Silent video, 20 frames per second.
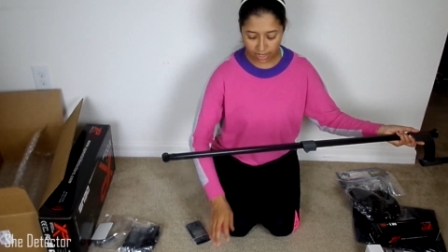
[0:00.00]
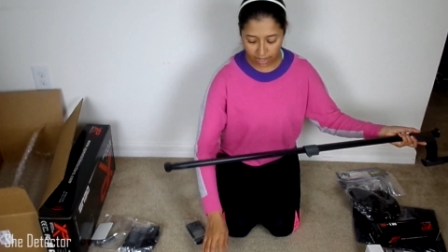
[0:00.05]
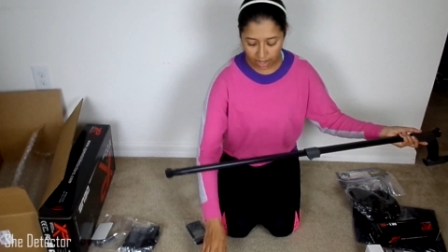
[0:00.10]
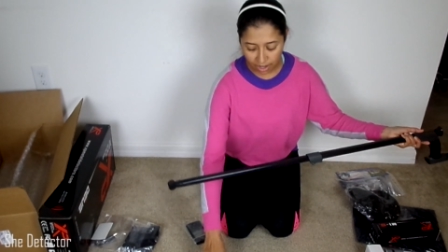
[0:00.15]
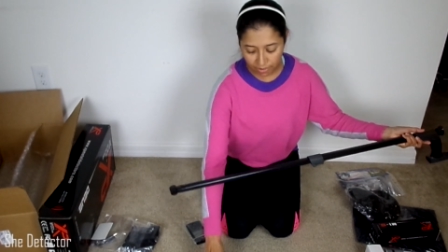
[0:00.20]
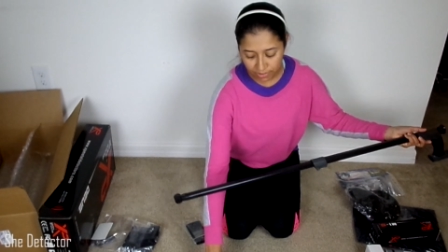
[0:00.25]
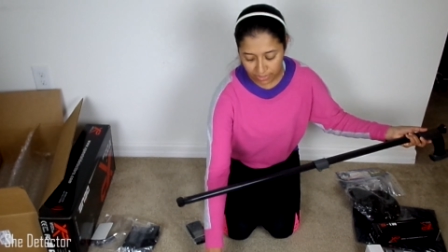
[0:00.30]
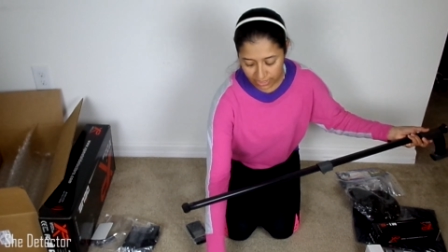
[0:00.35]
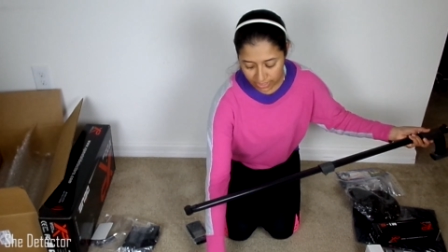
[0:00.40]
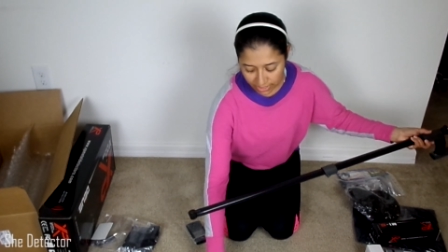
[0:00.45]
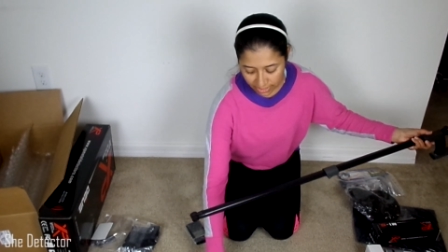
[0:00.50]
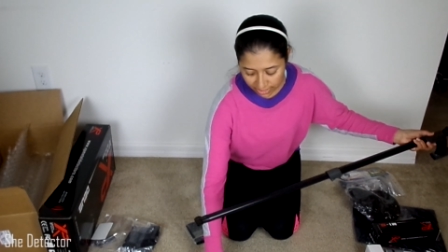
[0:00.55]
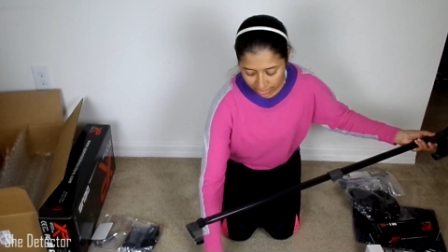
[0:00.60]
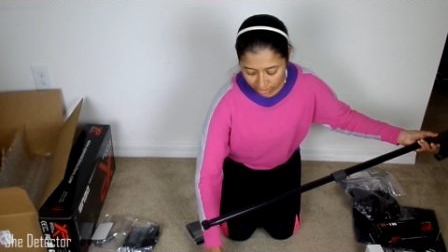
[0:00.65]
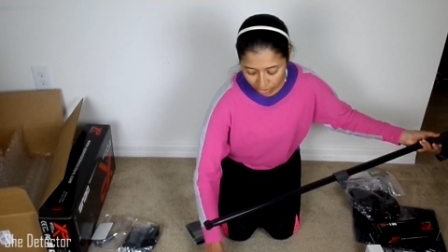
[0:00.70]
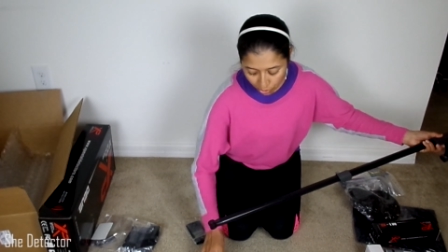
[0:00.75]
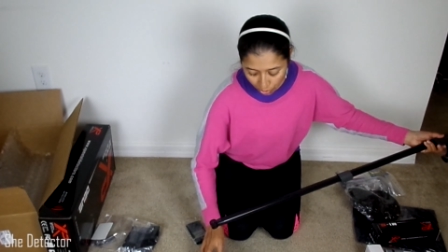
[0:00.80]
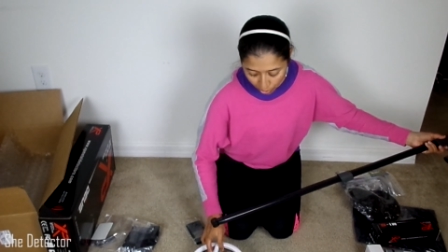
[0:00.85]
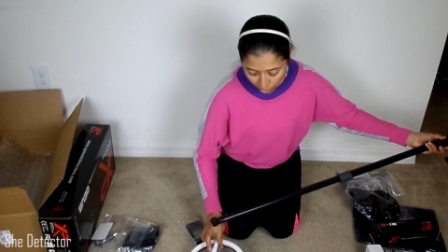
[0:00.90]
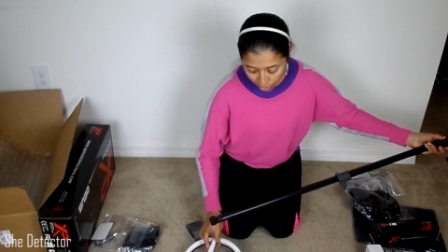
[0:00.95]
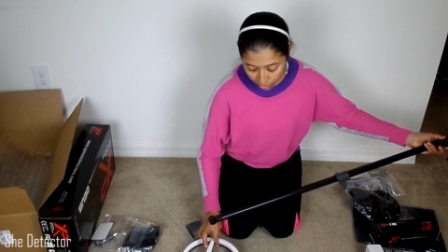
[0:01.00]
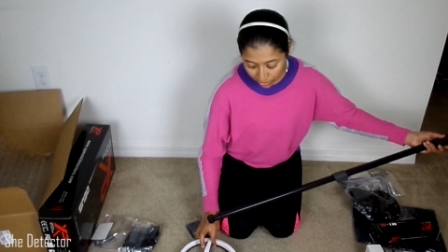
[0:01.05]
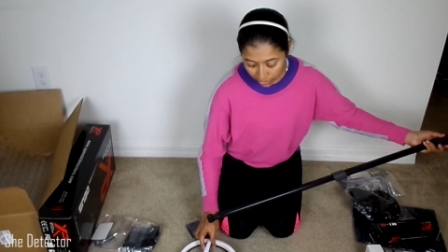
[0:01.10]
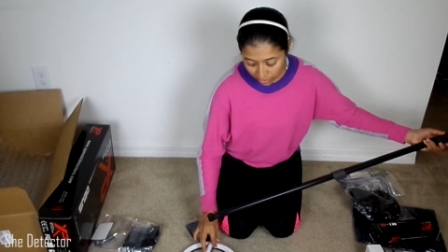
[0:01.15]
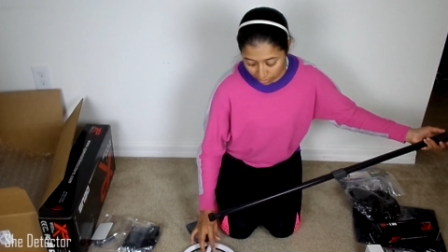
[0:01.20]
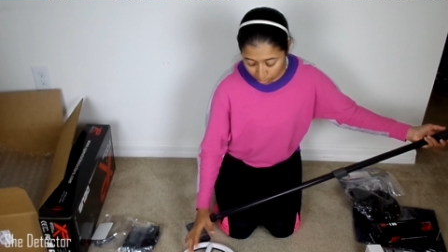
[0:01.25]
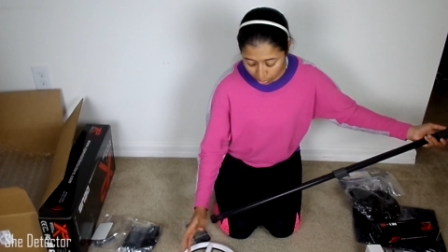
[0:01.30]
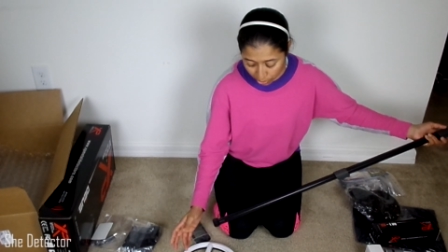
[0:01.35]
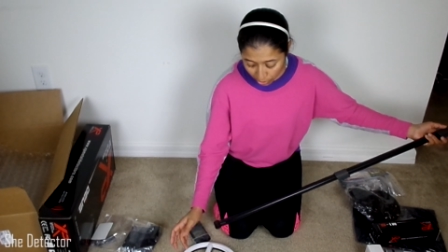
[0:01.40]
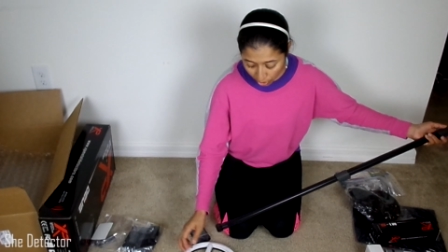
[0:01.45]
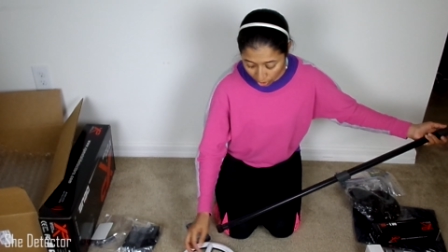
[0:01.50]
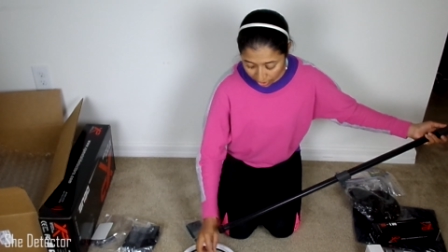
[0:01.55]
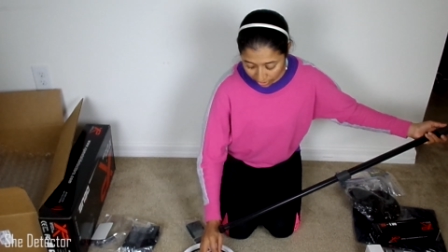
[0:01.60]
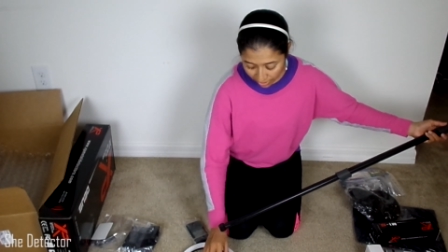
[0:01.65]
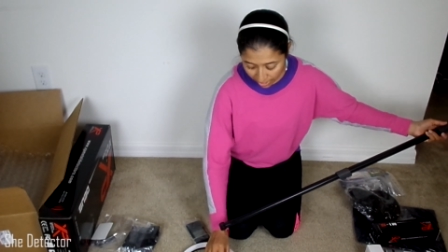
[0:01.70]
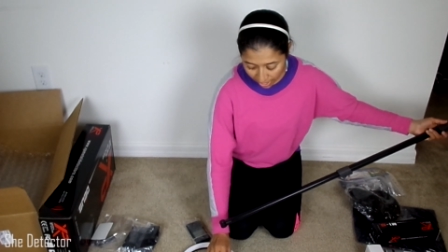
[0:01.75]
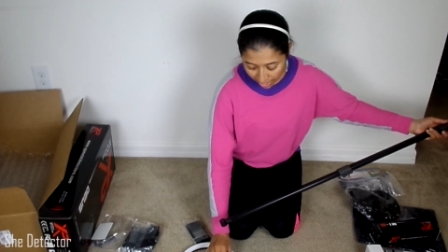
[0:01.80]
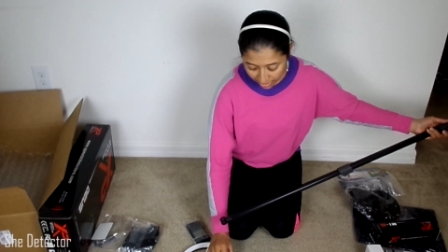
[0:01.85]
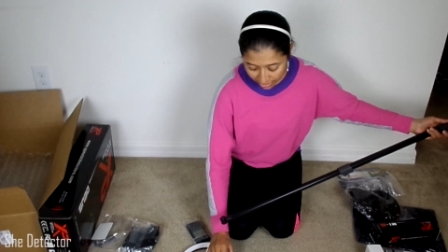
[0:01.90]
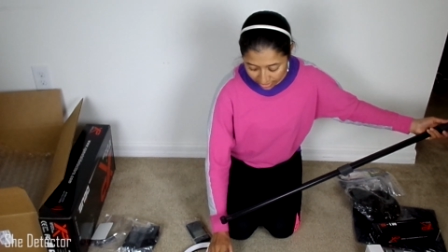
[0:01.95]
Obviously the coil isn't put on yet.